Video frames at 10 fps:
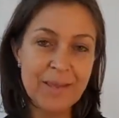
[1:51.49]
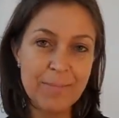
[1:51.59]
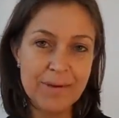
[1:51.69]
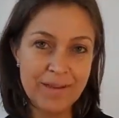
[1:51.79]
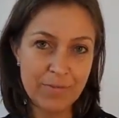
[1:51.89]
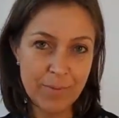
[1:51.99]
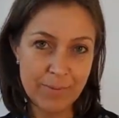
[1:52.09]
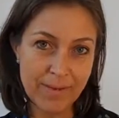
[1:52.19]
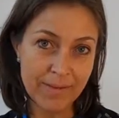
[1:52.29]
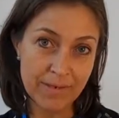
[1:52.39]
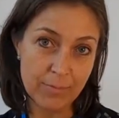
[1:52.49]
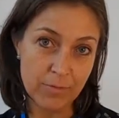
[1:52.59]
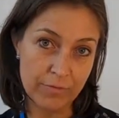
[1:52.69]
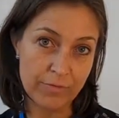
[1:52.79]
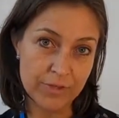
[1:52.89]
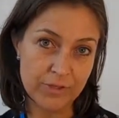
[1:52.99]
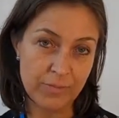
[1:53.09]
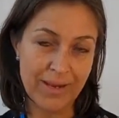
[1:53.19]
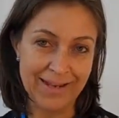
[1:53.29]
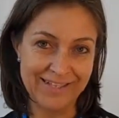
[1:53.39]
But if by making it more efficient
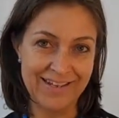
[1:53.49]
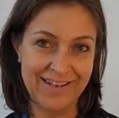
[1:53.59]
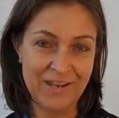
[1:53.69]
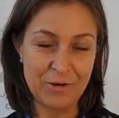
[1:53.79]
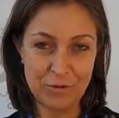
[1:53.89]
we actually